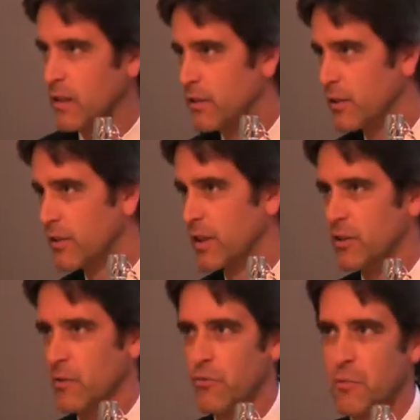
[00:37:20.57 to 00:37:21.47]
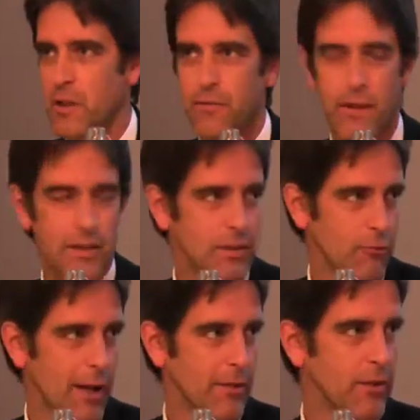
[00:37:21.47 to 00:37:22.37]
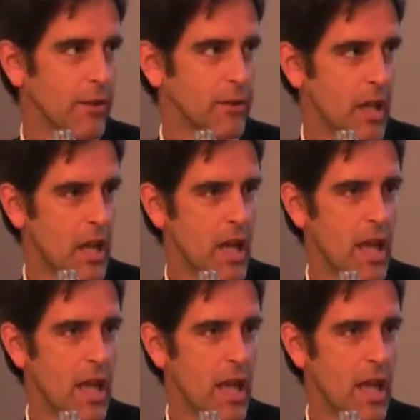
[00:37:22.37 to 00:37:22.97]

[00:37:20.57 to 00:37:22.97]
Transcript: list and seeing some familiar faces around, that